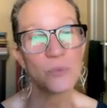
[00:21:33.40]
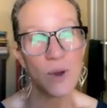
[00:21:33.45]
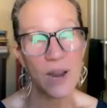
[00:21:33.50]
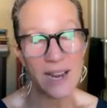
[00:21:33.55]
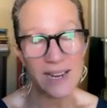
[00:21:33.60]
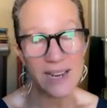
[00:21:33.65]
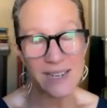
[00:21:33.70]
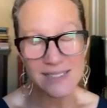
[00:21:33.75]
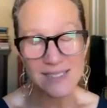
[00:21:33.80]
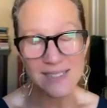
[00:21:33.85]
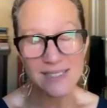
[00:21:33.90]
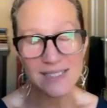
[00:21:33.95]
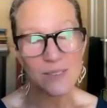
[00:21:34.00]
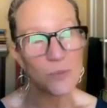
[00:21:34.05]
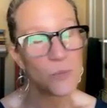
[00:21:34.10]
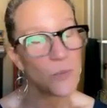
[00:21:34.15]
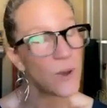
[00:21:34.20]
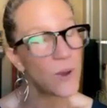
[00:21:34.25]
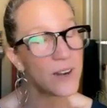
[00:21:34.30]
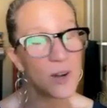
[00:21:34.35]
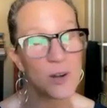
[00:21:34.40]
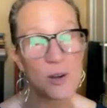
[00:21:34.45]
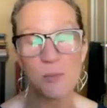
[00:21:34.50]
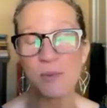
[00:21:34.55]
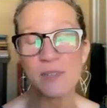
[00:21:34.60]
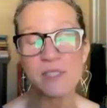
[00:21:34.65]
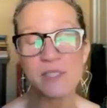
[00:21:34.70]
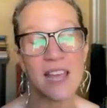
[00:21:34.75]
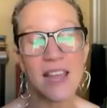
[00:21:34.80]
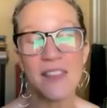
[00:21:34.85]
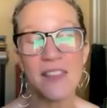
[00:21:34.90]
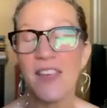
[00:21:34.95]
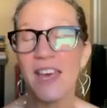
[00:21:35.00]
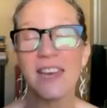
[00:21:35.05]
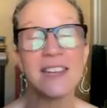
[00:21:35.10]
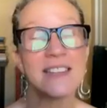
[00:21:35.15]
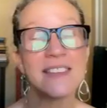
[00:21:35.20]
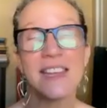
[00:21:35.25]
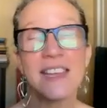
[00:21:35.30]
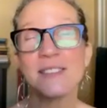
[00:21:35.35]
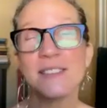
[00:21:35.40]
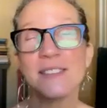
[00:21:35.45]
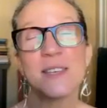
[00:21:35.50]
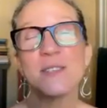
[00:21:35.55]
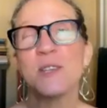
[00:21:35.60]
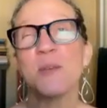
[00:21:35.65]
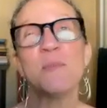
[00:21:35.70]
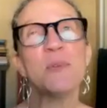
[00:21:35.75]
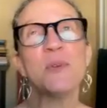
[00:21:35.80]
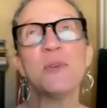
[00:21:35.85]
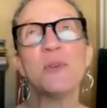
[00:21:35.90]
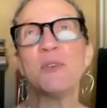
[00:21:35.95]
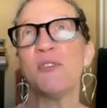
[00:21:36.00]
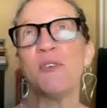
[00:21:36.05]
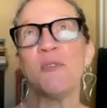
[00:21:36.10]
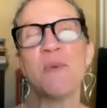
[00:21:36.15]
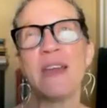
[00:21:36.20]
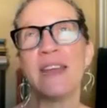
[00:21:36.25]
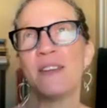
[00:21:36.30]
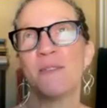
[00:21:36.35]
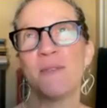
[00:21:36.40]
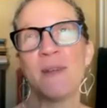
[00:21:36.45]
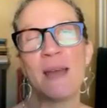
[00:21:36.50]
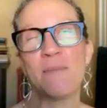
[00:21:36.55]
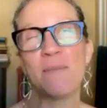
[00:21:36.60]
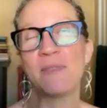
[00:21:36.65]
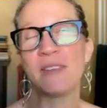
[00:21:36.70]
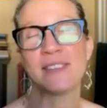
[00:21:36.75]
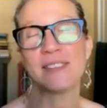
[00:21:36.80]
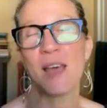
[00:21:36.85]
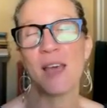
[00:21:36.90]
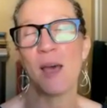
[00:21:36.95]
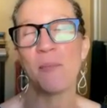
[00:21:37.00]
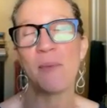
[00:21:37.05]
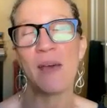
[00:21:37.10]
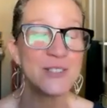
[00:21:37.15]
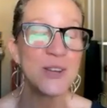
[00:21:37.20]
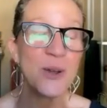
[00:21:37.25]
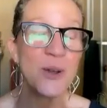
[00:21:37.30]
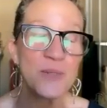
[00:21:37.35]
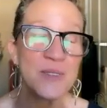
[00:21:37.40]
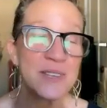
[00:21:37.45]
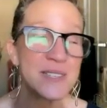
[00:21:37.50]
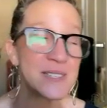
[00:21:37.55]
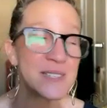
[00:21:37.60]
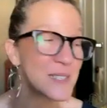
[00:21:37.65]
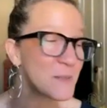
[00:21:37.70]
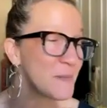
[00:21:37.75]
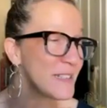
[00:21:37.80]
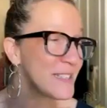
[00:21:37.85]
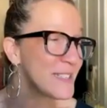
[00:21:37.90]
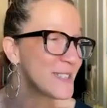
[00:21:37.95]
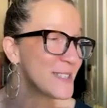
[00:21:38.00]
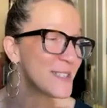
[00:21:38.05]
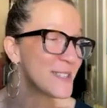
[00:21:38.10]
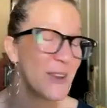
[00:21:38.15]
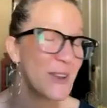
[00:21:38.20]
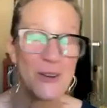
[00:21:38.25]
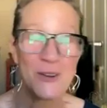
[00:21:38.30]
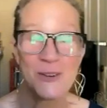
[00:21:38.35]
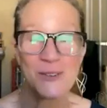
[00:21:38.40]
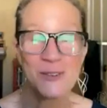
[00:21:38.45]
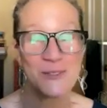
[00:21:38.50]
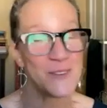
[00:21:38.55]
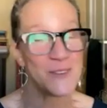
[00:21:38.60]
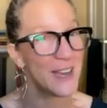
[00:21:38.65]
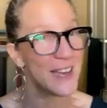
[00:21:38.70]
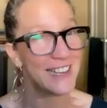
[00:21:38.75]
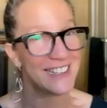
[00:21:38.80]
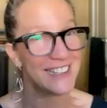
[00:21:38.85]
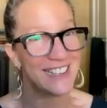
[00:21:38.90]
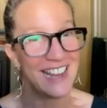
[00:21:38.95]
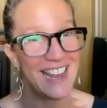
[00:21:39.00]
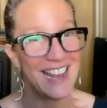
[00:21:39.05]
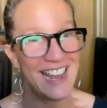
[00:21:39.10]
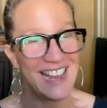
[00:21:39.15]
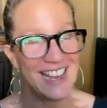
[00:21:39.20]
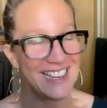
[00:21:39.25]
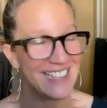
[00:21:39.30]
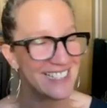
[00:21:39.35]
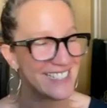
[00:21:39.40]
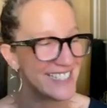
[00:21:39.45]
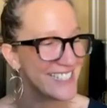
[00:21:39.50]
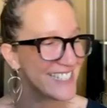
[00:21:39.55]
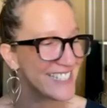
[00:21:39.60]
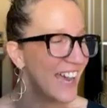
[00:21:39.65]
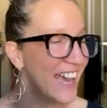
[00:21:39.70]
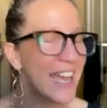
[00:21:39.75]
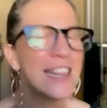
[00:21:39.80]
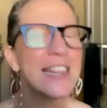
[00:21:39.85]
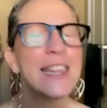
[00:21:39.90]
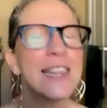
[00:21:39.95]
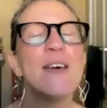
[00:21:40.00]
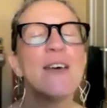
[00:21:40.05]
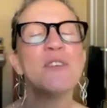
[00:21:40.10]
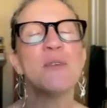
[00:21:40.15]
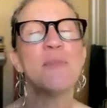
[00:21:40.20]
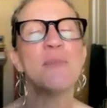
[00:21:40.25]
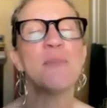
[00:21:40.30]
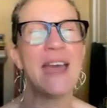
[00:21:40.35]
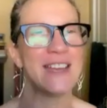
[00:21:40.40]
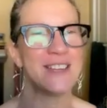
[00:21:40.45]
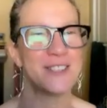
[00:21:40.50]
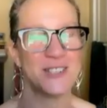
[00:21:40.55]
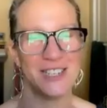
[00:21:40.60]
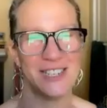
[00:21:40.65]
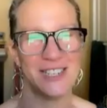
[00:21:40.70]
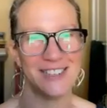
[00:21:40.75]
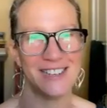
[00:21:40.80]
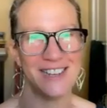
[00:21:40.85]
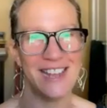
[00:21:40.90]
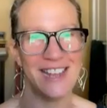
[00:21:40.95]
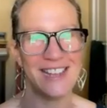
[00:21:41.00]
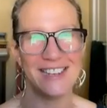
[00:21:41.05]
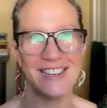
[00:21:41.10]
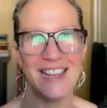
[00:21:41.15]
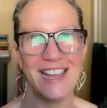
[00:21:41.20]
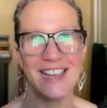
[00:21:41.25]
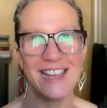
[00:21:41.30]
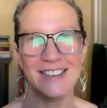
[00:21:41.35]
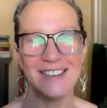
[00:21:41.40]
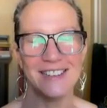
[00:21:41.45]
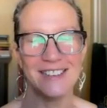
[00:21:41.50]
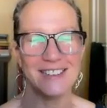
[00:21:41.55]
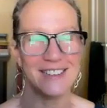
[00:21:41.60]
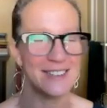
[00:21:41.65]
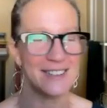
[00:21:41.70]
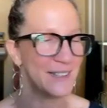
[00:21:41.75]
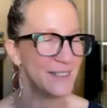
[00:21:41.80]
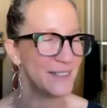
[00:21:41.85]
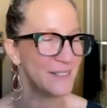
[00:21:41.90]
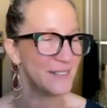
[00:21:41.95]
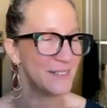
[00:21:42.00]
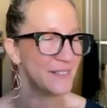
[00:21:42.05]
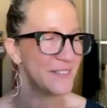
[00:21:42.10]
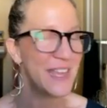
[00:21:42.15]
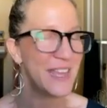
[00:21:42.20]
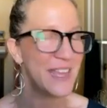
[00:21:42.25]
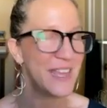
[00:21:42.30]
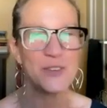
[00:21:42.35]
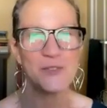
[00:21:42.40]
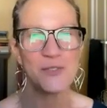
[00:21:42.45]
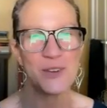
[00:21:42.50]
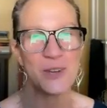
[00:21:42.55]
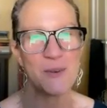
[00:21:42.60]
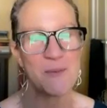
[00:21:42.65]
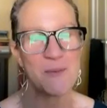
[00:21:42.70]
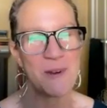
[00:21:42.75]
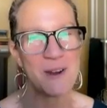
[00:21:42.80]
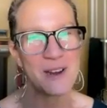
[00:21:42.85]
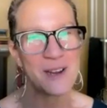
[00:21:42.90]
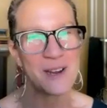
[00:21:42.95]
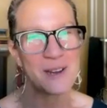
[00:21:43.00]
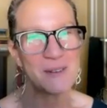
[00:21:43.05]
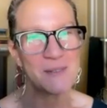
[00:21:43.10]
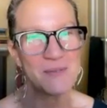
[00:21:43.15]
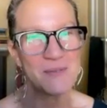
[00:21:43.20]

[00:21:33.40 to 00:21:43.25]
Right. 100%. That's such a beautiful way to wrap this up. Jo, this has been so fun, and I love your passion, and thank you for your work.